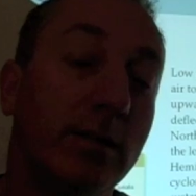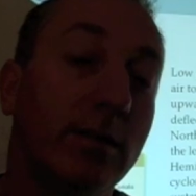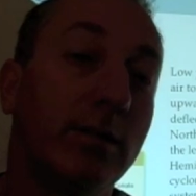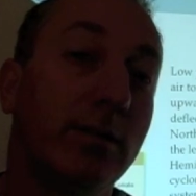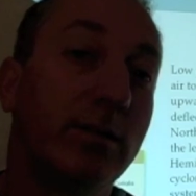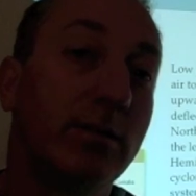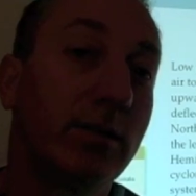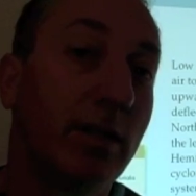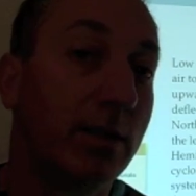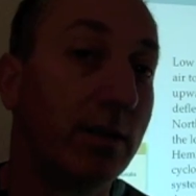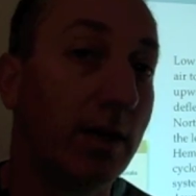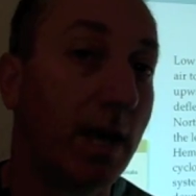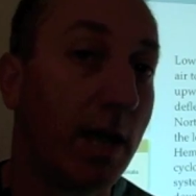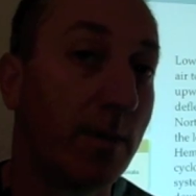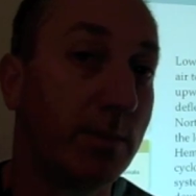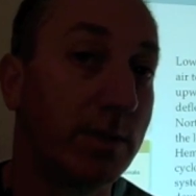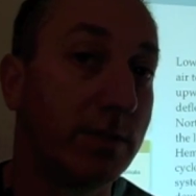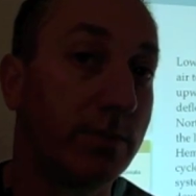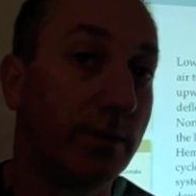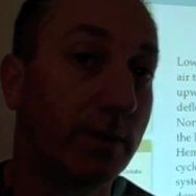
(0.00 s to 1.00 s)
southern
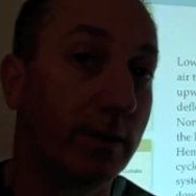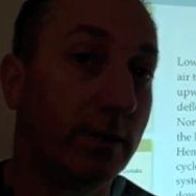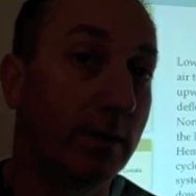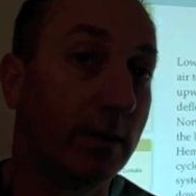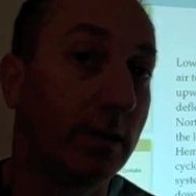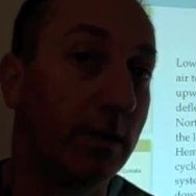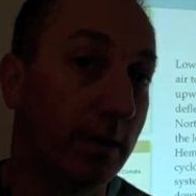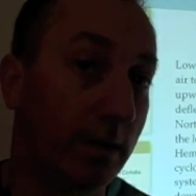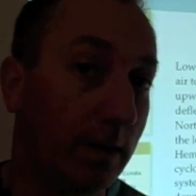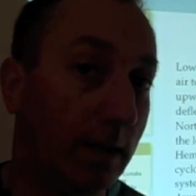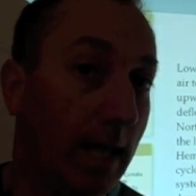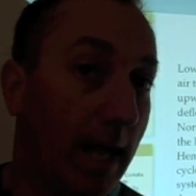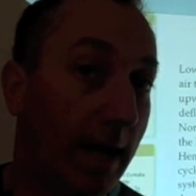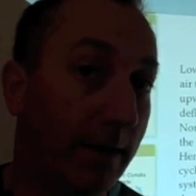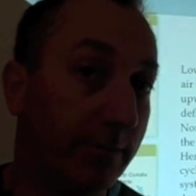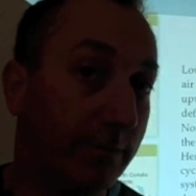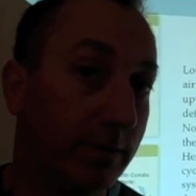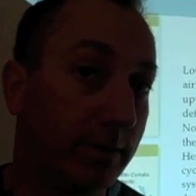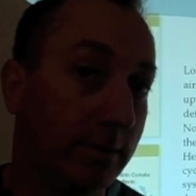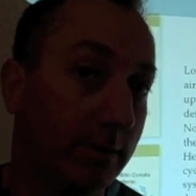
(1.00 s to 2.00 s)
hemisphere
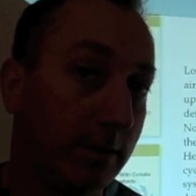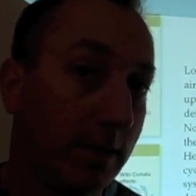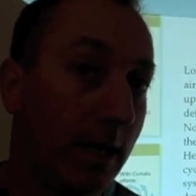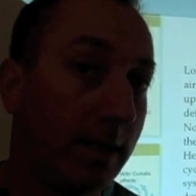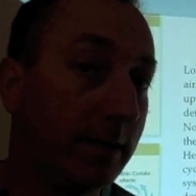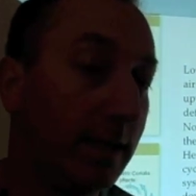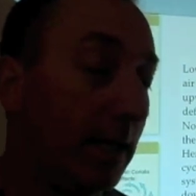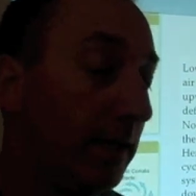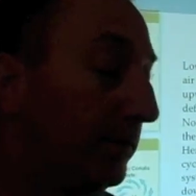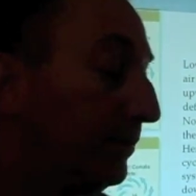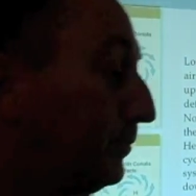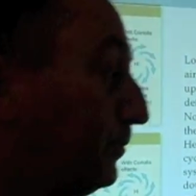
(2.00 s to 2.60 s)
left. Got that?